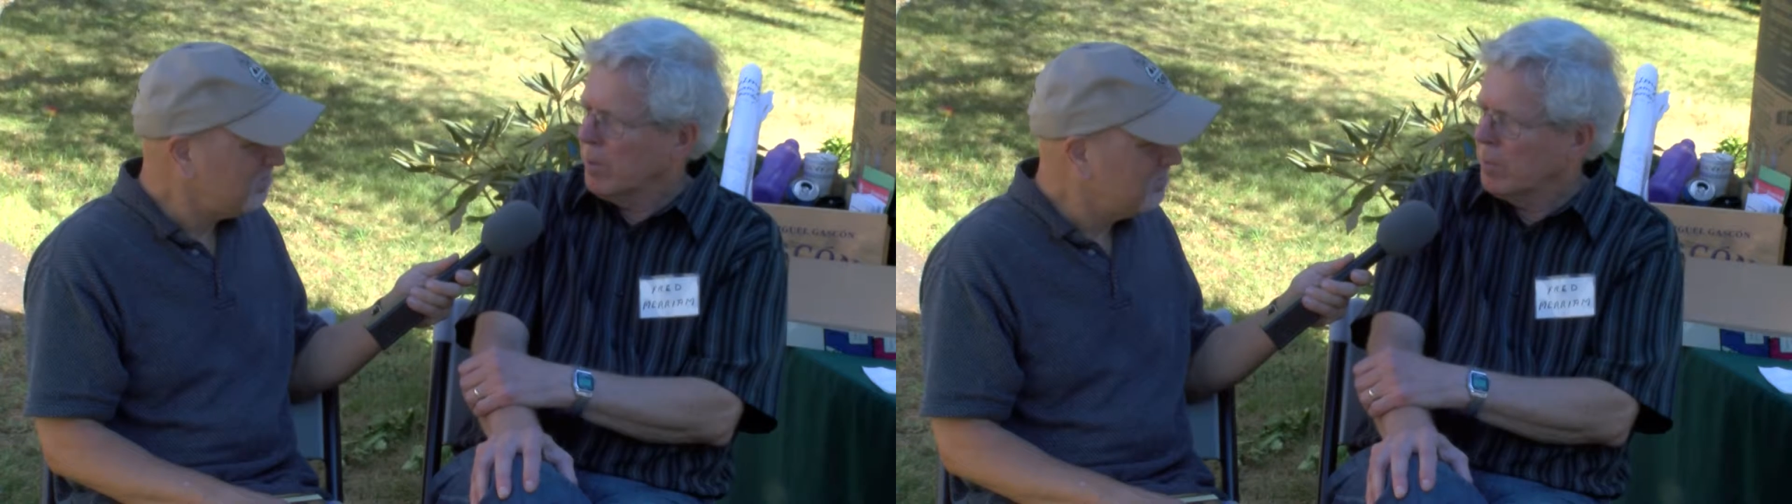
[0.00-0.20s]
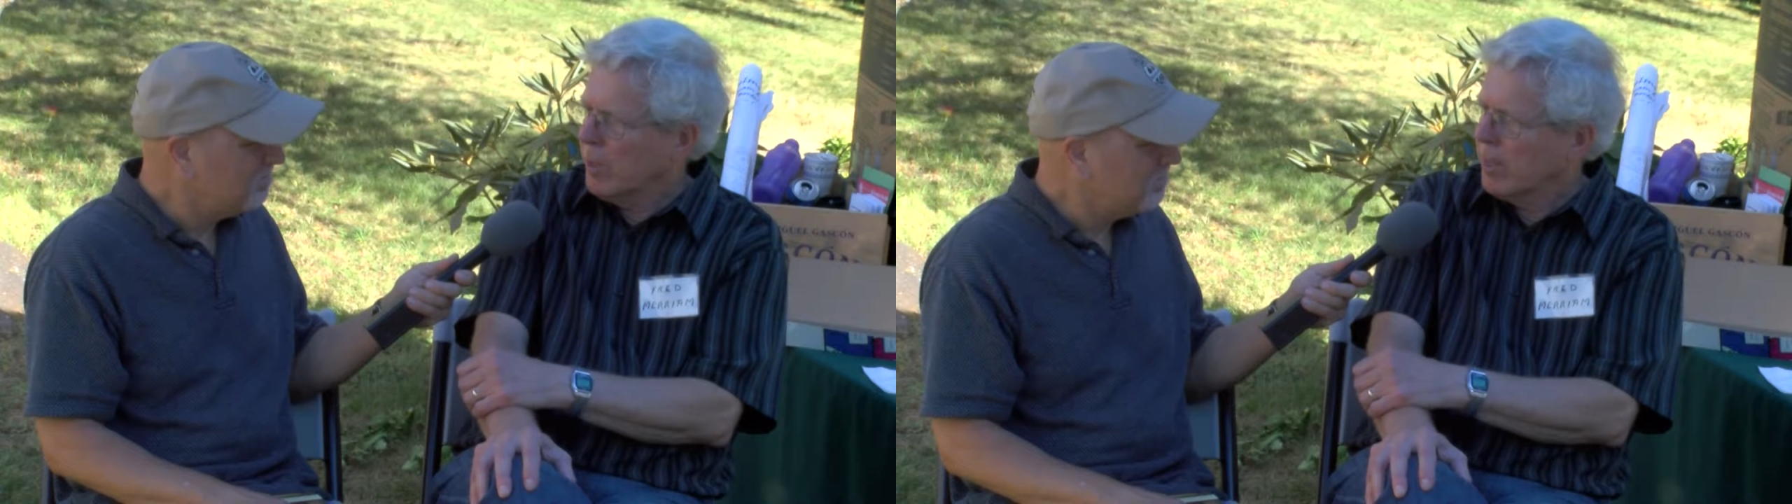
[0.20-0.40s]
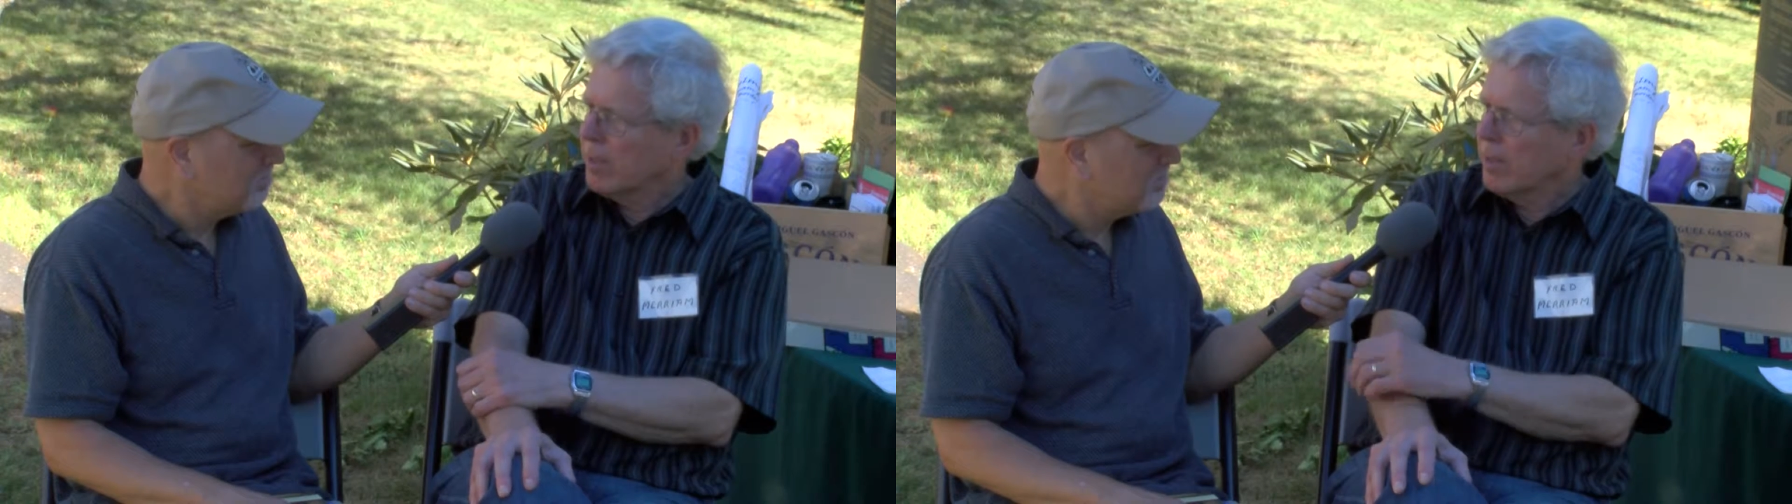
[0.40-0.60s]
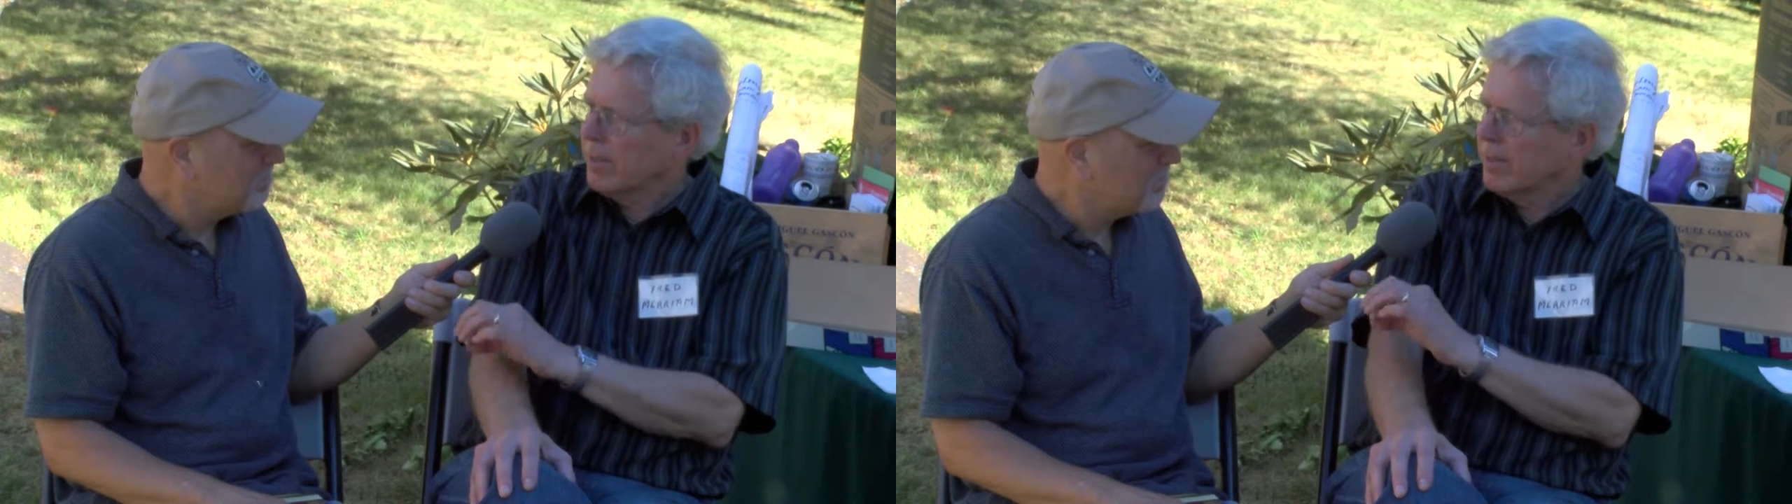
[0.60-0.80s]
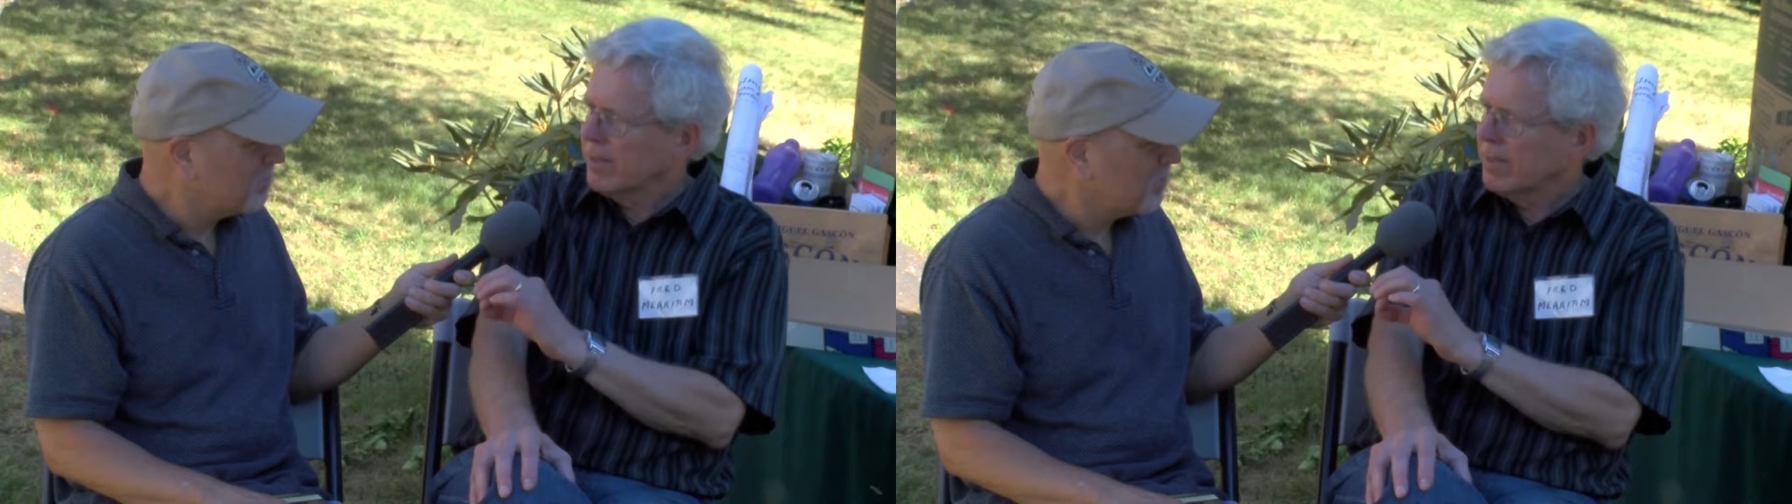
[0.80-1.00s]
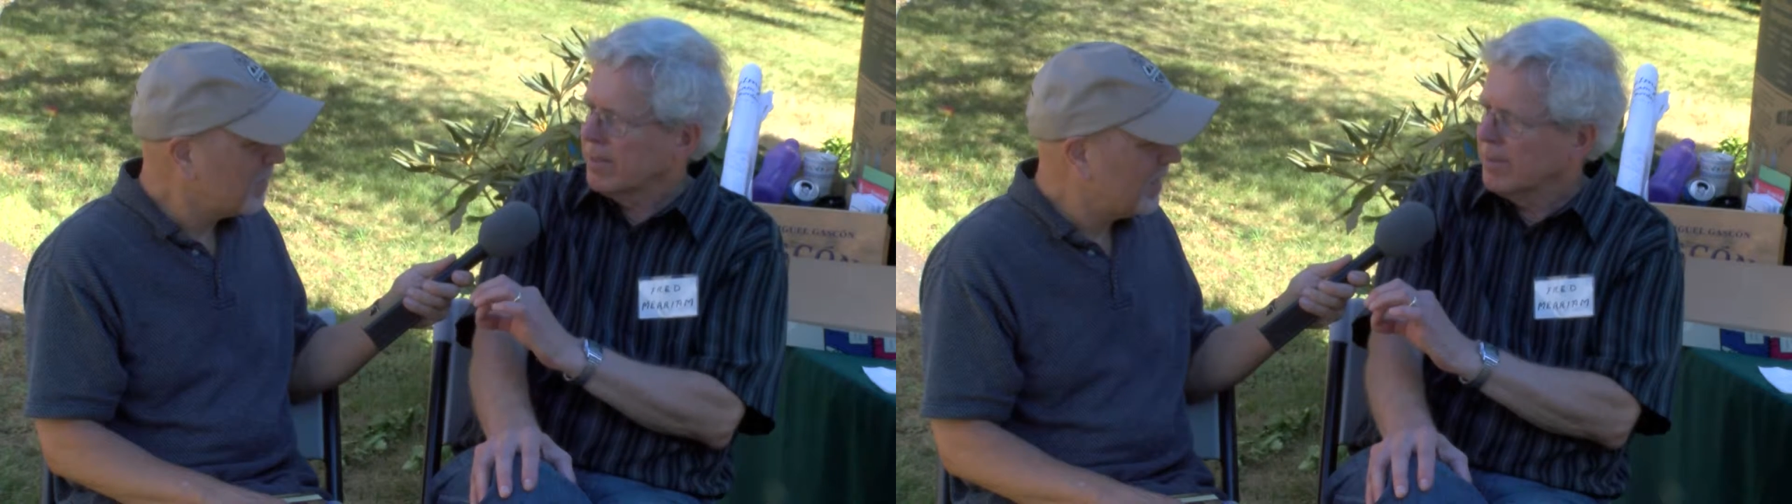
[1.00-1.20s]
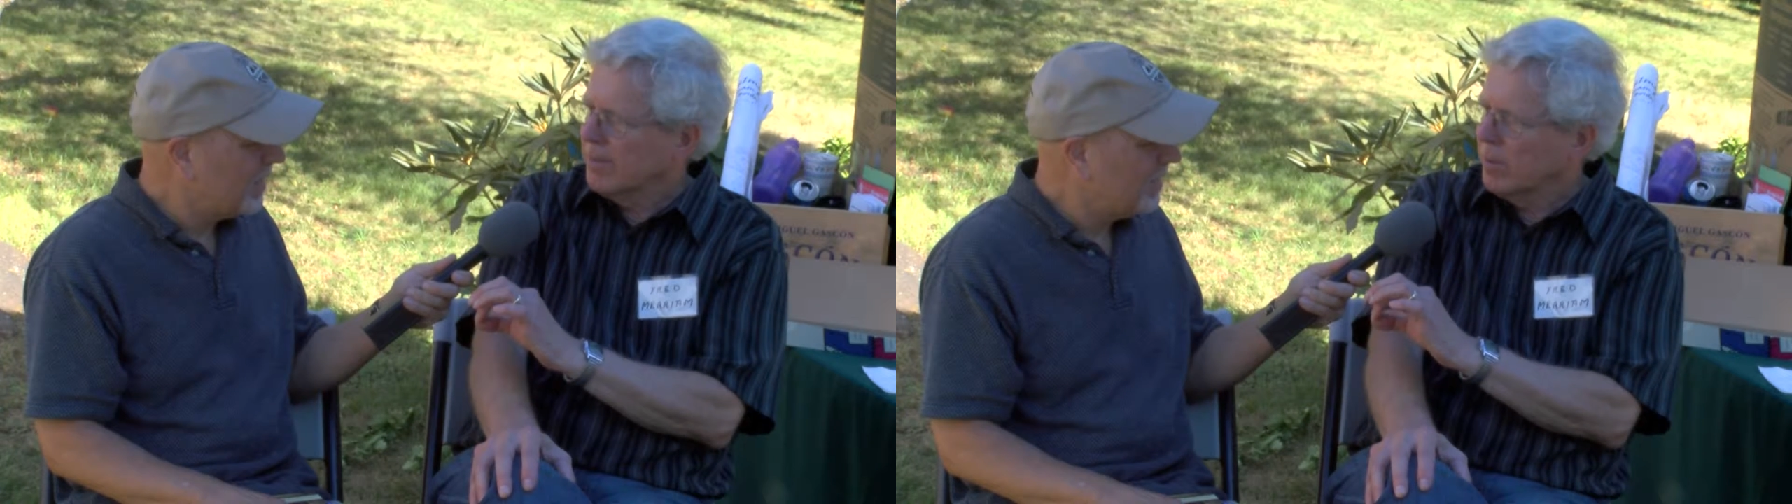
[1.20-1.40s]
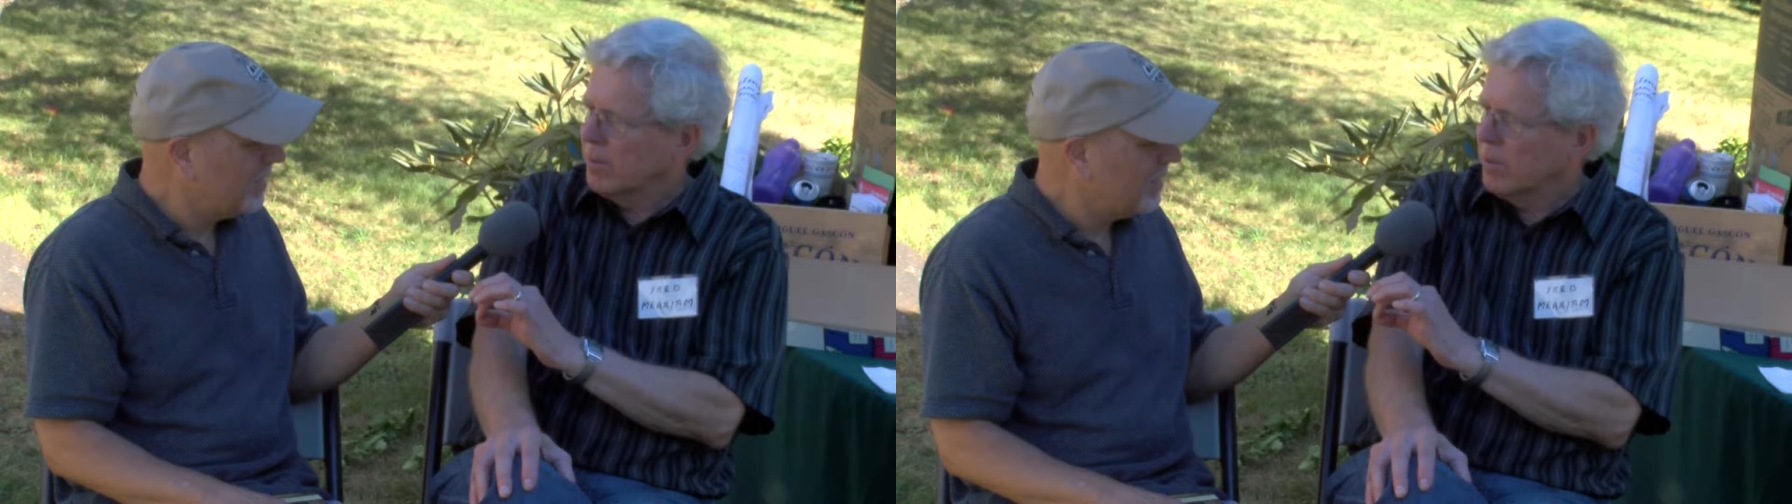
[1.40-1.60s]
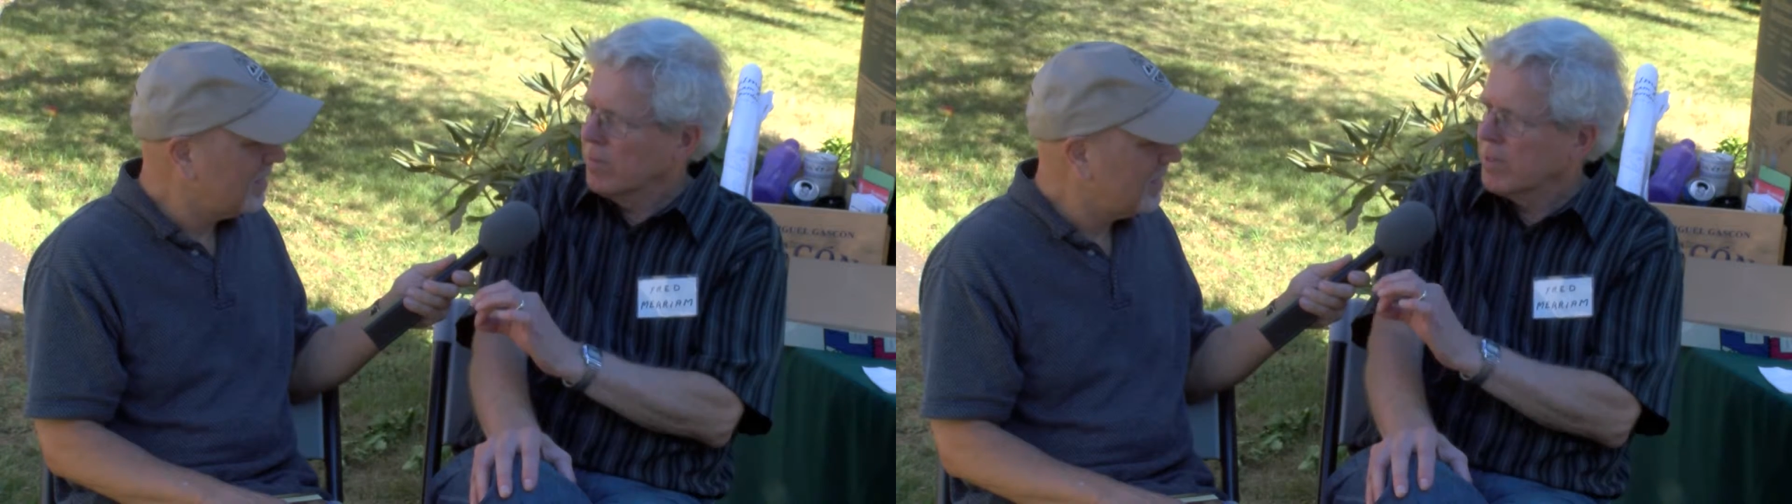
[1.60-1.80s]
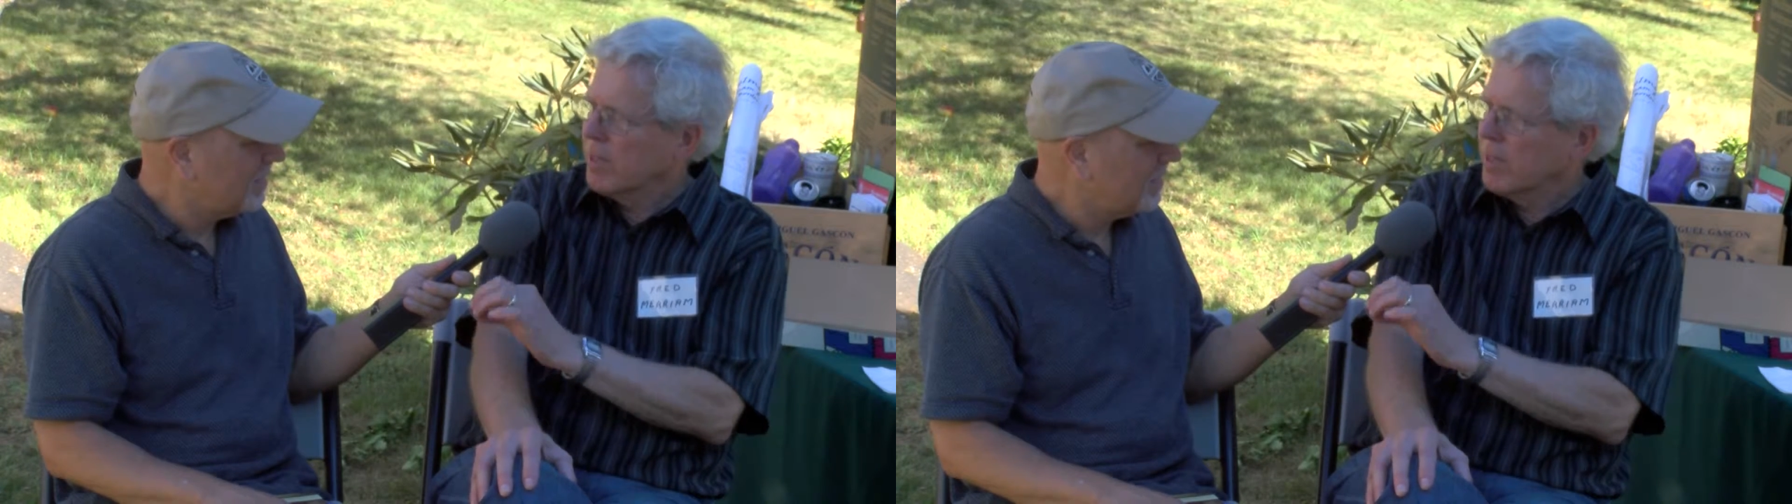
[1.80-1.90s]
Back over